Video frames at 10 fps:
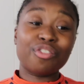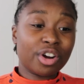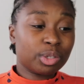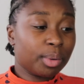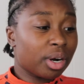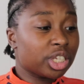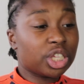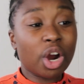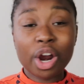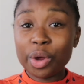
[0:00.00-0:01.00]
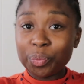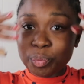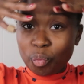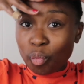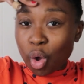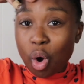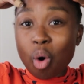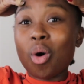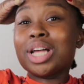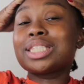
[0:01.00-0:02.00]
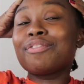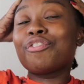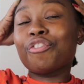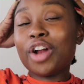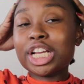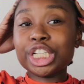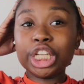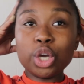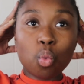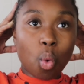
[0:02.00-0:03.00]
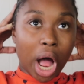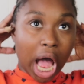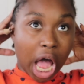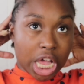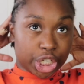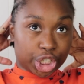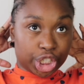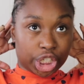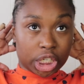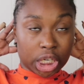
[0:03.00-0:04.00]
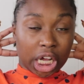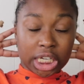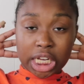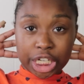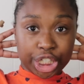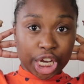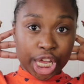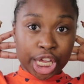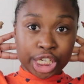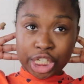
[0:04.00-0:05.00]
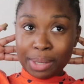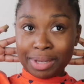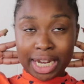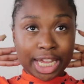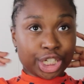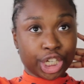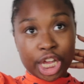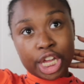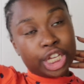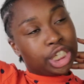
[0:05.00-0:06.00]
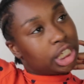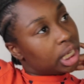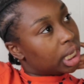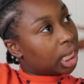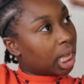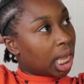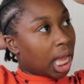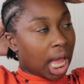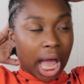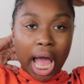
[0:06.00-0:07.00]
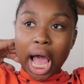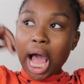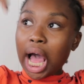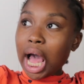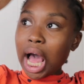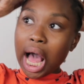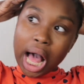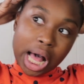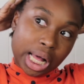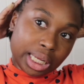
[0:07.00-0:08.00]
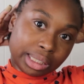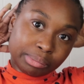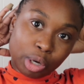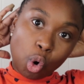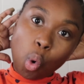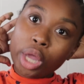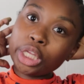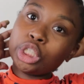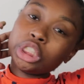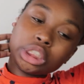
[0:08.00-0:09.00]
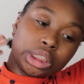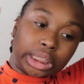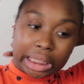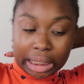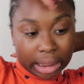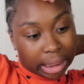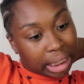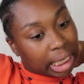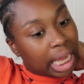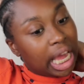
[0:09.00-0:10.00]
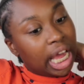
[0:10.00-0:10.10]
Okay, sis, so this is how we doing it. We starting off with freshly washed hair, and I have some itching issues that I did not attend to, so